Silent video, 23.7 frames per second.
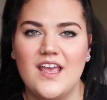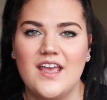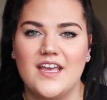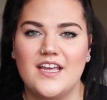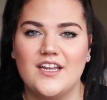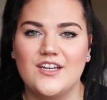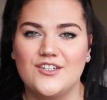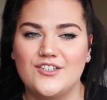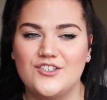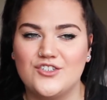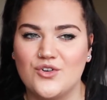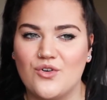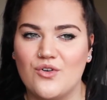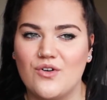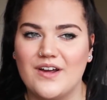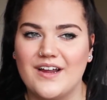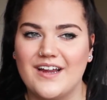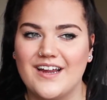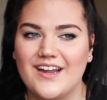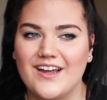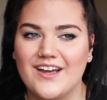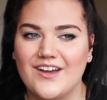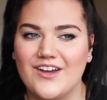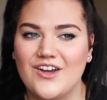
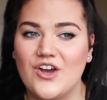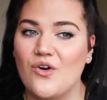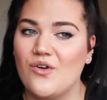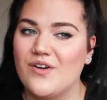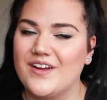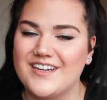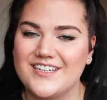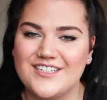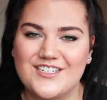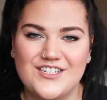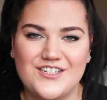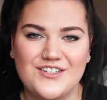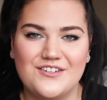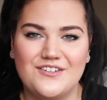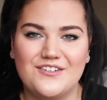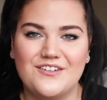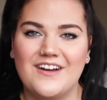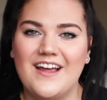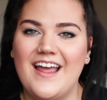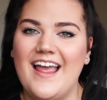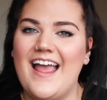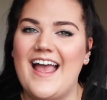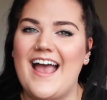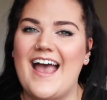enjoy going
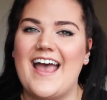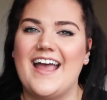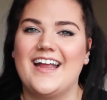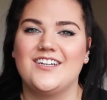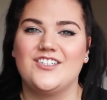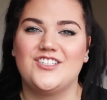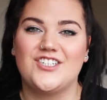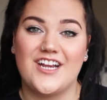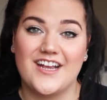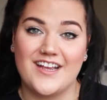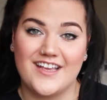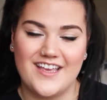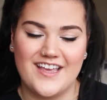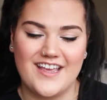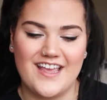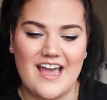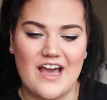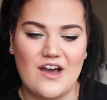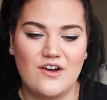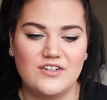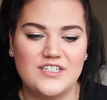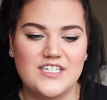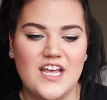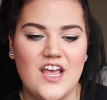to and checking
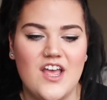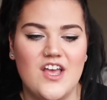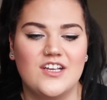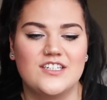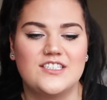out.